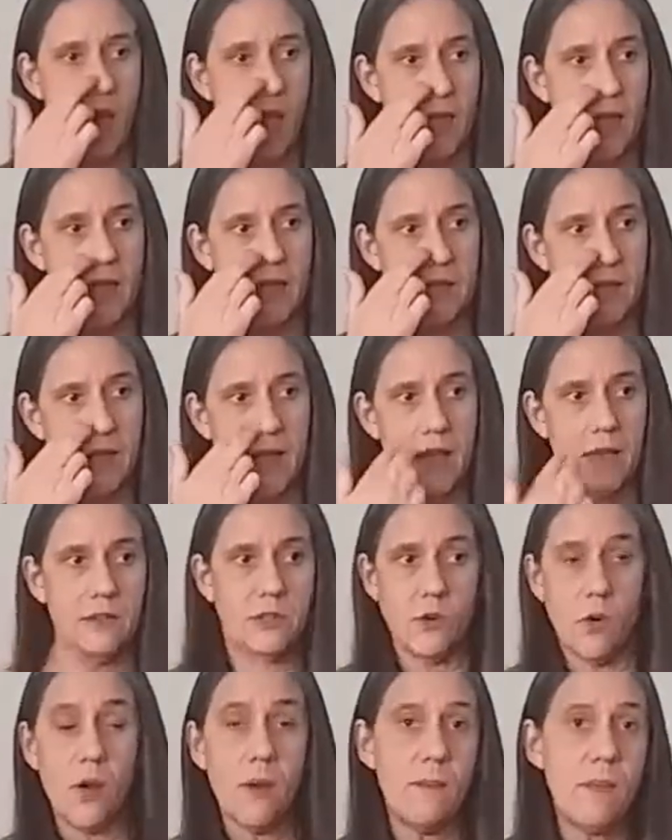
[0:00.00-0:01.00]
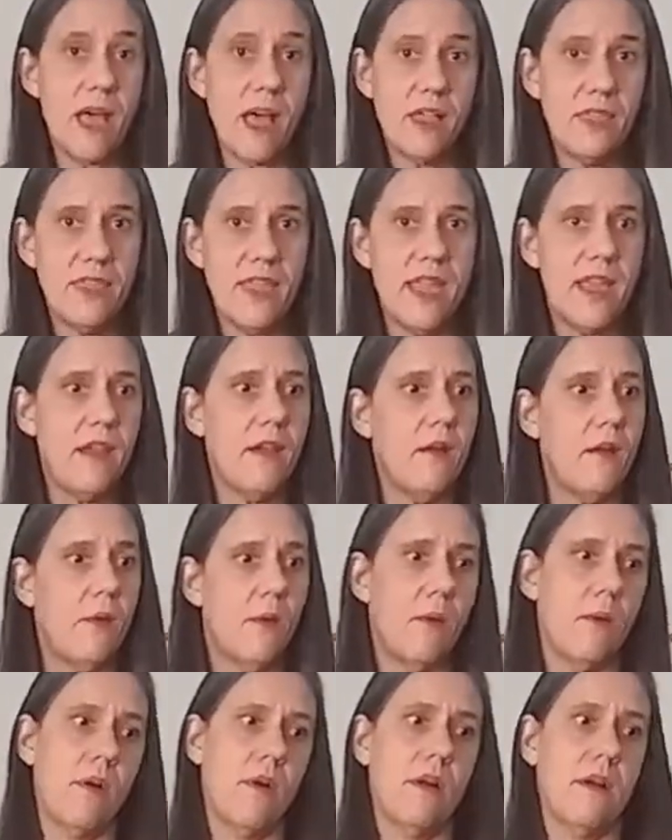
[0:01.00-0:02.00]
a doorbell there
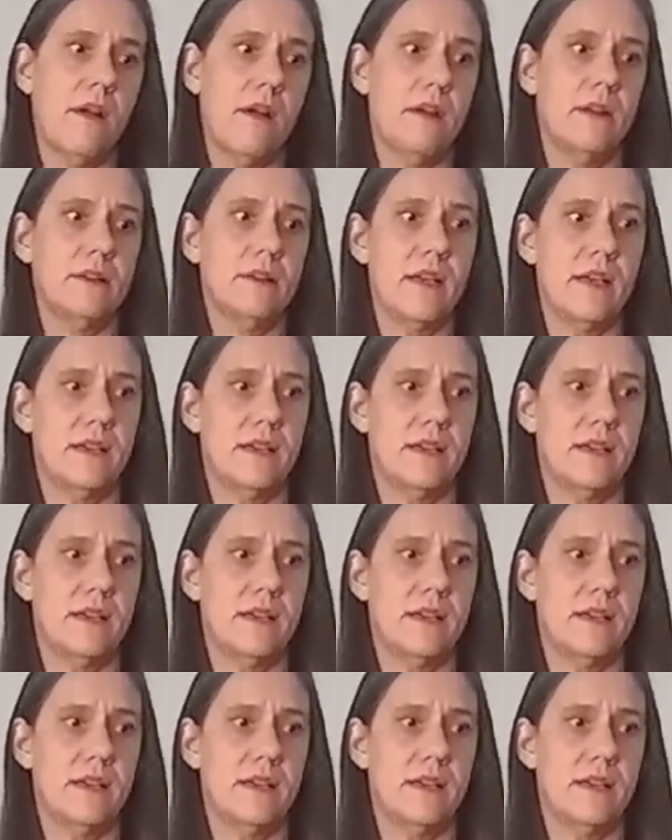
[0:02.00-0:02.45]
or